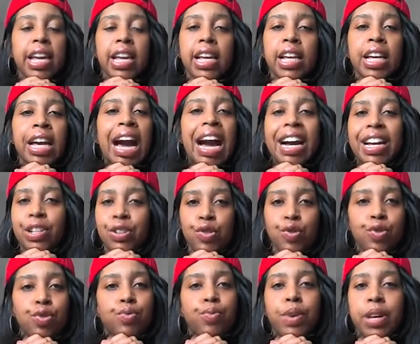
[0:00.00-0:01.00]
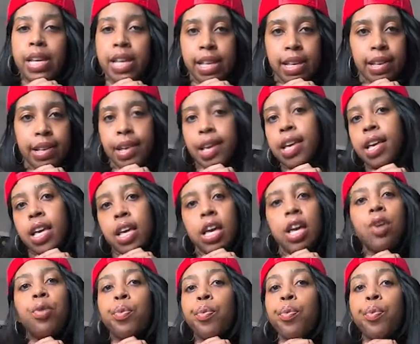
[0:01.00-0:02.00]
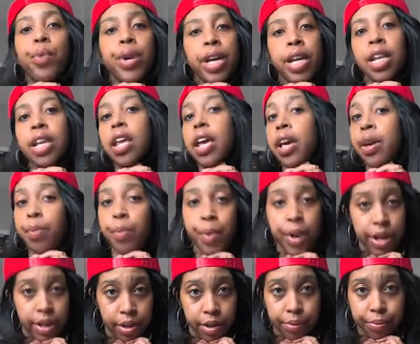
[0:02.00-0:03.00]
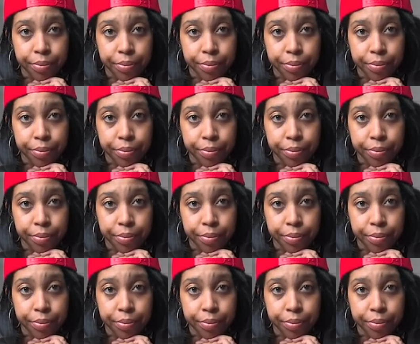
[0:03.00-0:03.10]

God knows what and when and where.